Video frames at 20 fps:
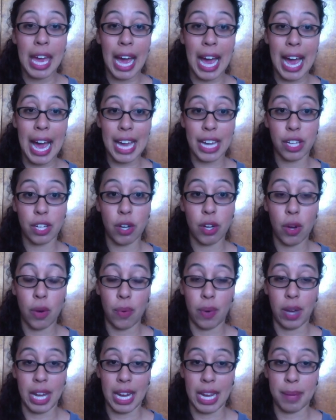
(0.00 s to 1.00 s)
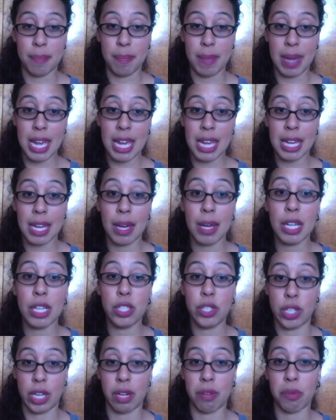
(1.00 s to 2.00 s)
I go and I make
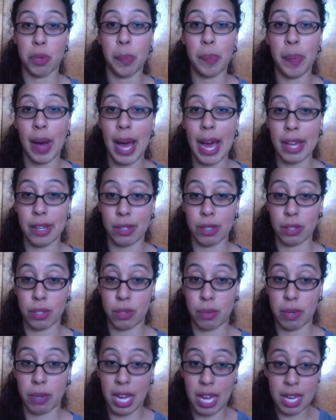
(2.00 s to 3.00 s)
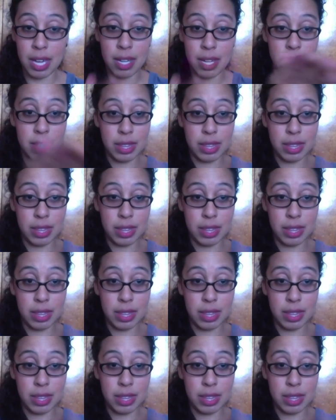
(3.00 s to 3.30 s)
general piles, okay?